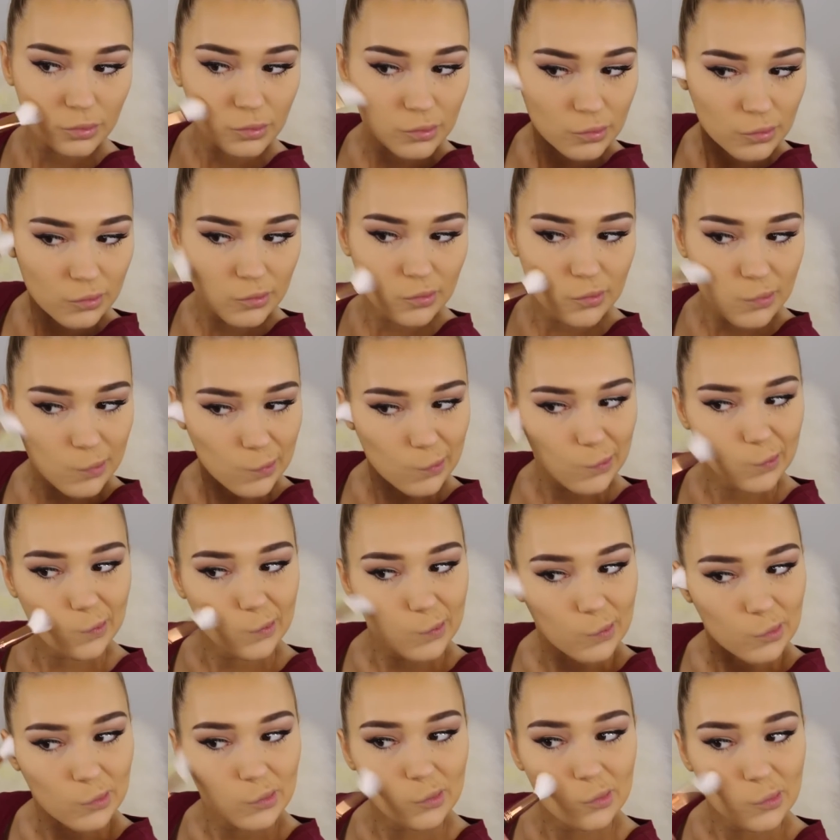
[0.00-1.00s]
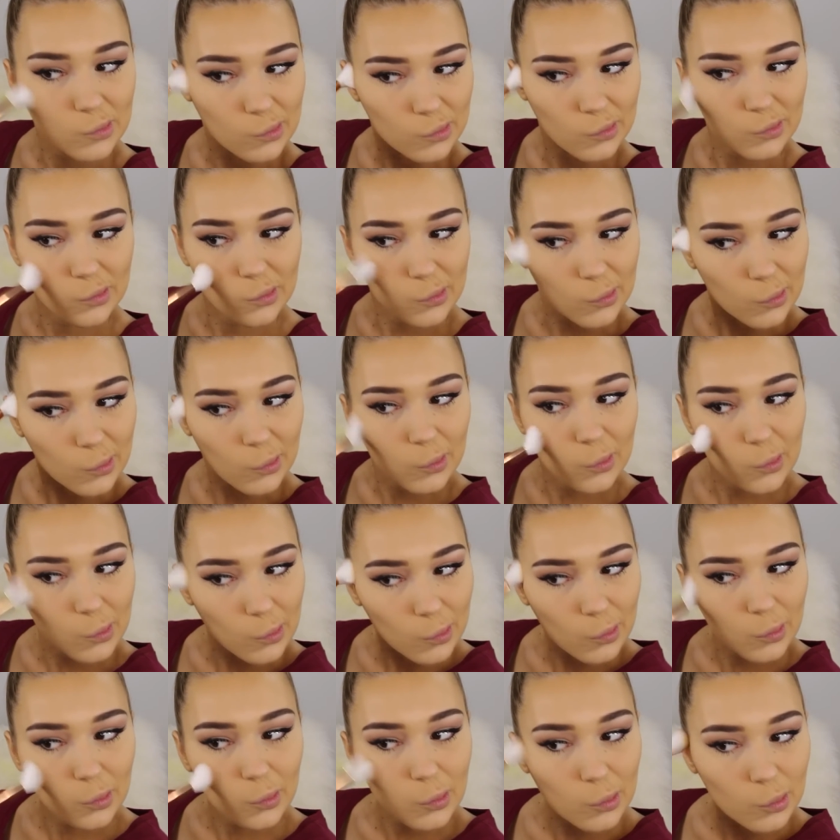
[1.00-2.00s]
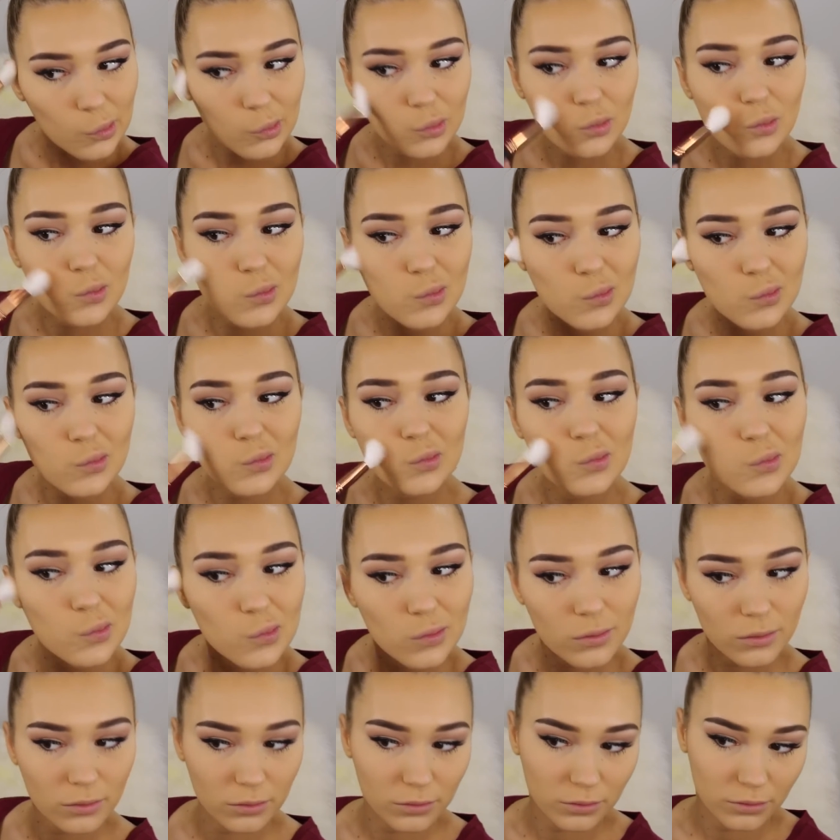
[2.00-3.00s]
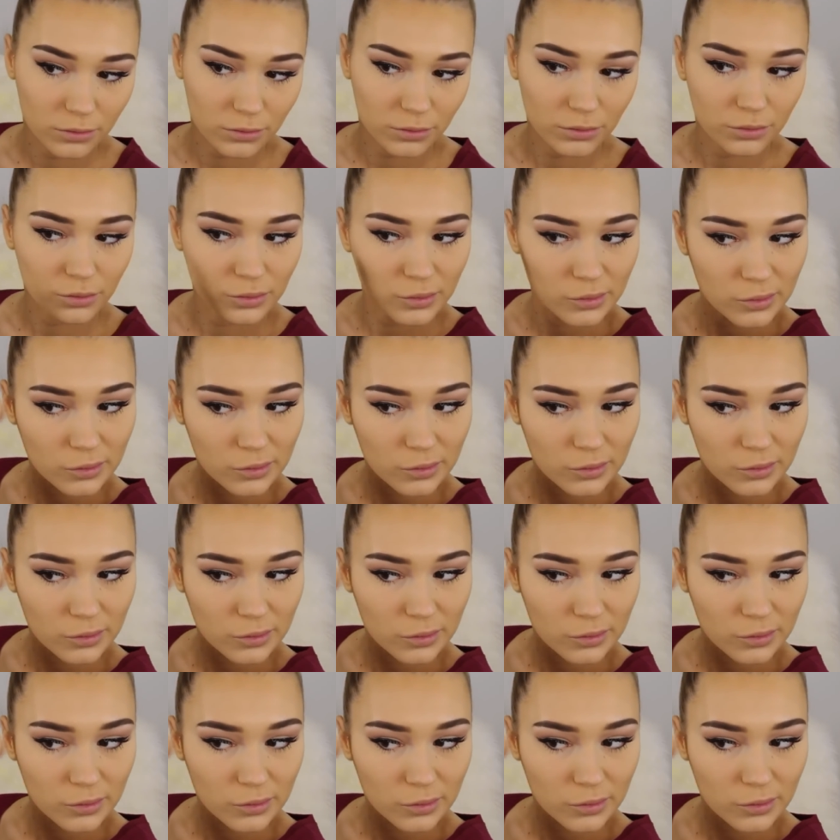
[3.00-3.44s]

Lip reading: (no one is talking)